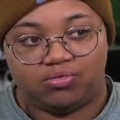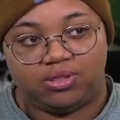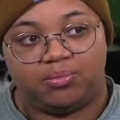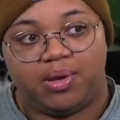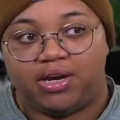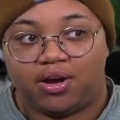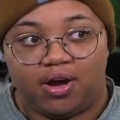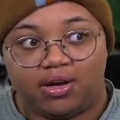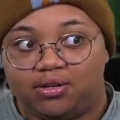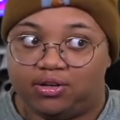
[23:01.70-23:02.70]
depending
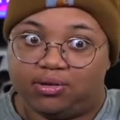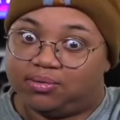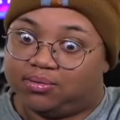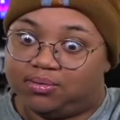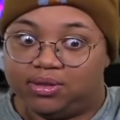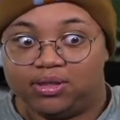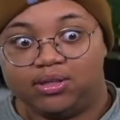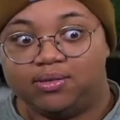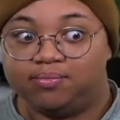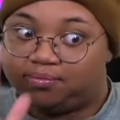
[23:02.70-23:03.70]
on, you know,
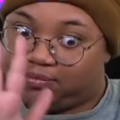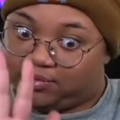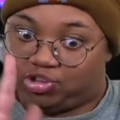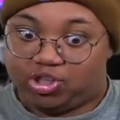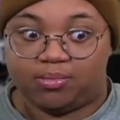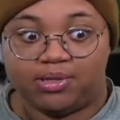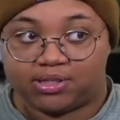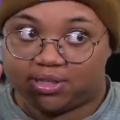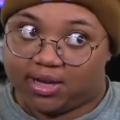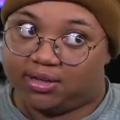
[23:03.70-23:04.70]
the chairman's
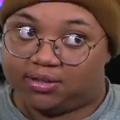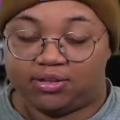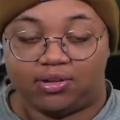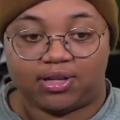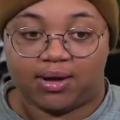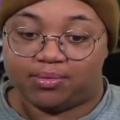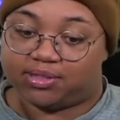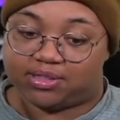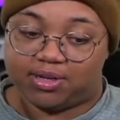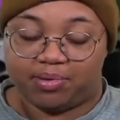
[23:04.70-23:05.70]
son. You know, that was a
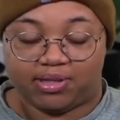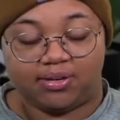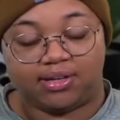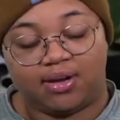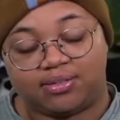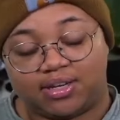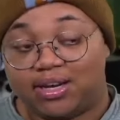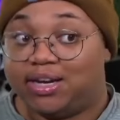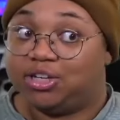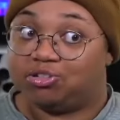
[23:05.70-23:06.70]
snippet there that I was like,
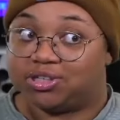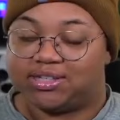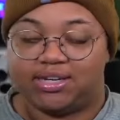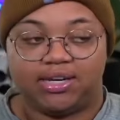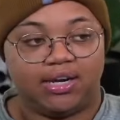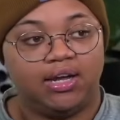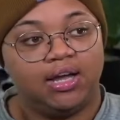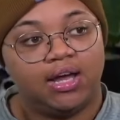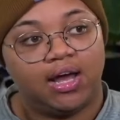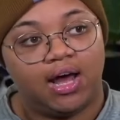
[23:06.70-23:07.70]
interesting.
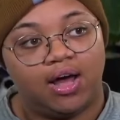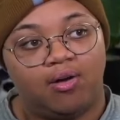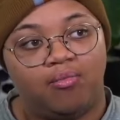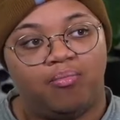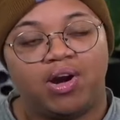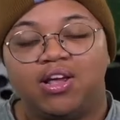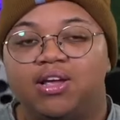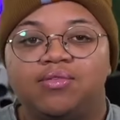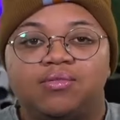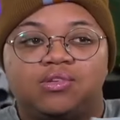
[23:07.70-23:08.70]
But
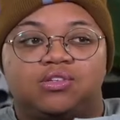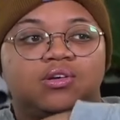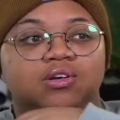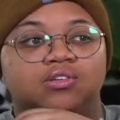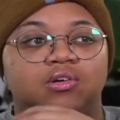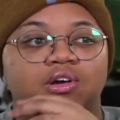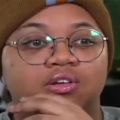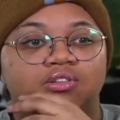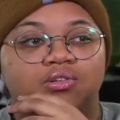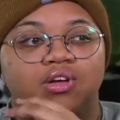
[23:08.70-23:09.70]
even with
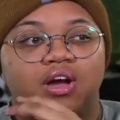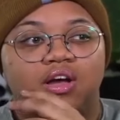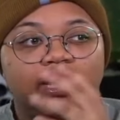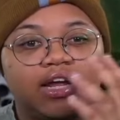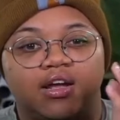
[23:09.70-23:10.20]
Soya, like